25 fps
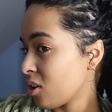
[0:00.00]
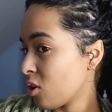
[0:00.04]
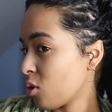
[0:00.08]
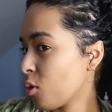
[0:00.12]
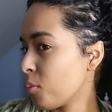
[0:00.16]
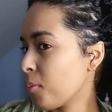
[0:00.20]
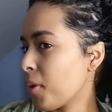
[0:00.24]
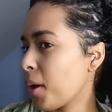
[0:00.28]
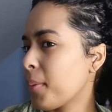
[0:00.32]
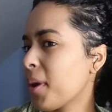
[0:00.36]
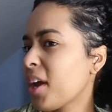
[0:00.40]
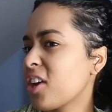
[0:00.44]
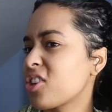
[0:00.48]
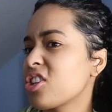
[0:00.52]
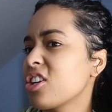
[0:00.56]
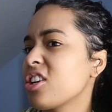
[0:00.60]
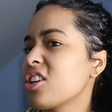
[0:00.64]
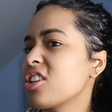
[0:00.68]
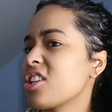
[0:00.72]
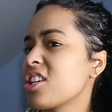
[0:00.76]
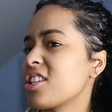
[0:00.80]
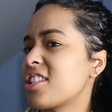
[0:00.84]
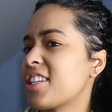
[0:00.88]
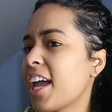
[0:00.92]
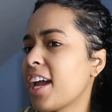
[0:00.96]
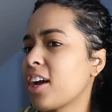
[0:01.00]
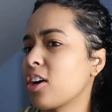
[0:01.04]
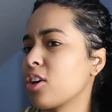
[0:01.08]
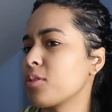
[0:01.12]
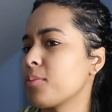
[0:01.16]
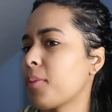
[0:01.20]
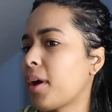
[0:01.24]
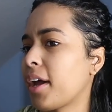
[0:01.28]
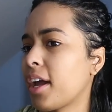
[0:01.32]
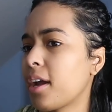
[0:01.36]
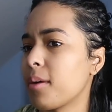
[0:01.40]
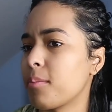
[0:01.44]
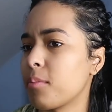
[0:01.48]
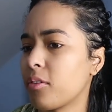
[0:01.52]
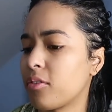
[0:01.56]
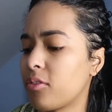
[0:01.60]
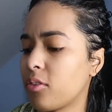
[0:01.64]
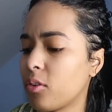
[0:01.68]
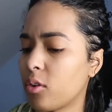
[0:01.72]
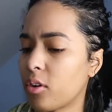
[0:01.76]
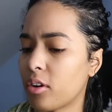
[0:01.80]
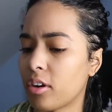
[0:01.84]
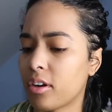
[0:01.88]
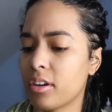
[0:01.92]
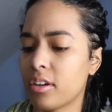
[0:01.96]
Oh, maybe I should have detangled my hair
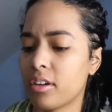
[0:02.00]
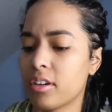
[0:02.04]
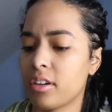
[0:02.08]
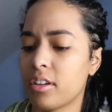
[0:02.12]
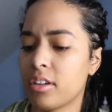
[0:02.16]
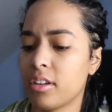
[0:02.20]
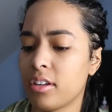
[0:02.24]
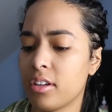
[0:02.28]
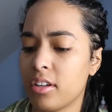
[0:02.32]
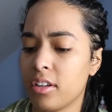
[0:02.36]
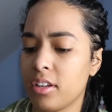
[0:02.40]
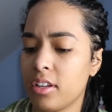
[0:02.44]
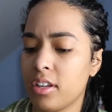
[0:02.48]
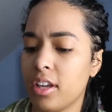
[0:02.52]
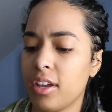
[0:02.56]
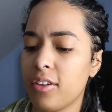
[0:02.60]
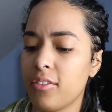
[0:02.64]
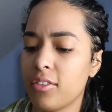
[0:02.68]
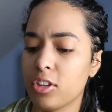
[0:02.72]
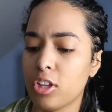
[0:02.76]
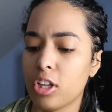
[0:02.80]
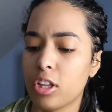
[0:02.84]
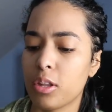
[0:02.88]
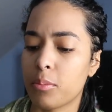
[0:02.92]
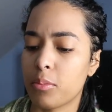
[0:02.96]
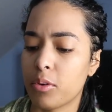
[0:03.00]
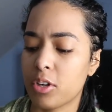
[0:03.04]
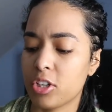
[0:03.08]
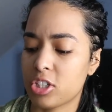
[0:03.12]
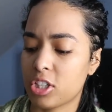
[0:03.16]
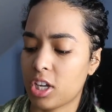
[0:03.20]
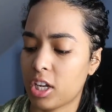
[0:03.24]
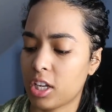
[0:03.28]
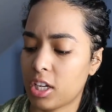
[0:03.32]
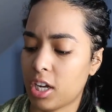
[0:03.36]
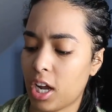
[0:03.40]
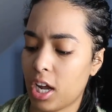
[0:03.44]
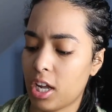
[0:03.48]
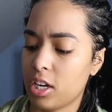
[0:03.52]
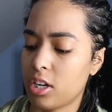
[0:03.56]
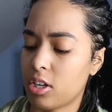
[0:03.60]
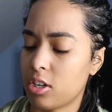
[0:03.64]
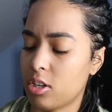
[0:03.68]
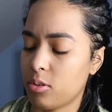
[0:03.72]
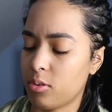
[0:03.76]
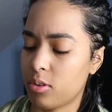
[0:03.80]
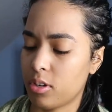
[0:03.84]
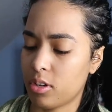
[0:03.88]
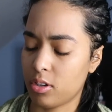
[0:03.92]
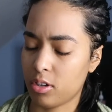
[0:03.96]
before. Even though the brush can't
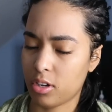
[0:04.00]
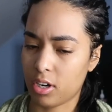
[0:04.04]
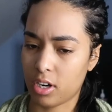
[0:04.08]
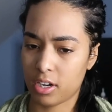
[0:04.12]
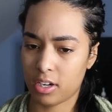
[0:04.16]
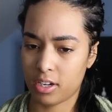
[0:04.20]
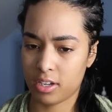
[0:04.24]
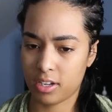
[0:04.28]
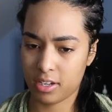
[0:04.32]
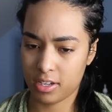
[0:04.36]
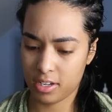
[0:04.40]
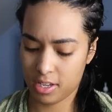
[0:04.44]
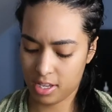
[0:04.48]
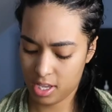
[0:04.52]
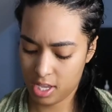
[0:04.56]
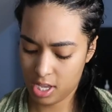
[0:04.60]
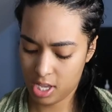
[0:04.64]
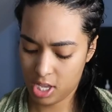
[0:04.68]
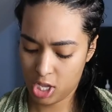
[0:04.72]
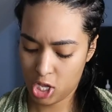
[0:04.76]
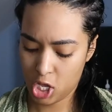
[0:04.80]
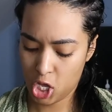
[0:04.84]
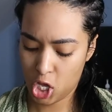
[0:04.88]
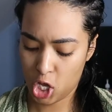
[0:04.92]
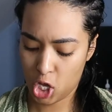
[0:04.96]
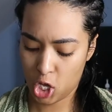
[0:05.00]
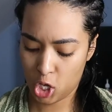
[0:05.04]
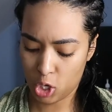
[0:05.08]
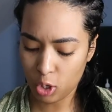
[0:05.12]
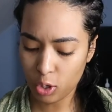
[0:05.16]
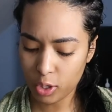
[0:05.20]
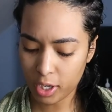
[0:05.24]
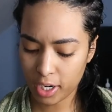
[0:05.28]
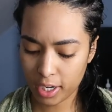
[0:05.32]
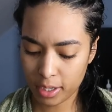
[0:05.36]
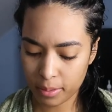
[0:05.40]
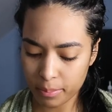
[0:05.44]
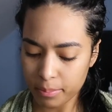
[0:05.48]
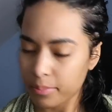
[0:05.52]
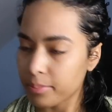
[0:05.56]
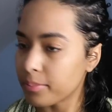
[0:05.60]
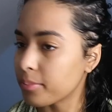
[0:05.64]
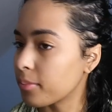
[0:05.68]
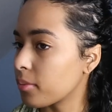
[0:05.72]
kind of do it. Hold on. Load up.